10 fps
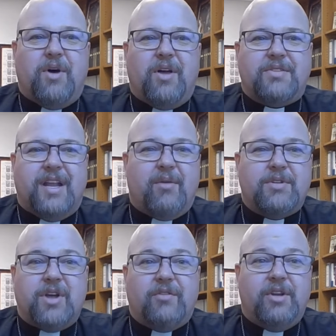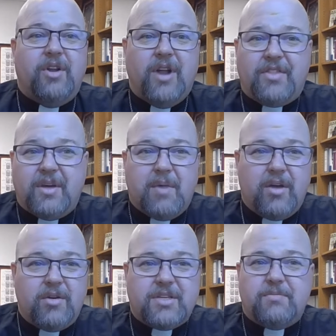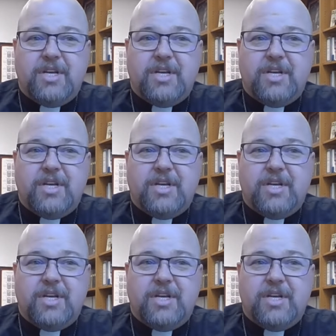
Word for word: Paul said, "I resolved to know nothing among you except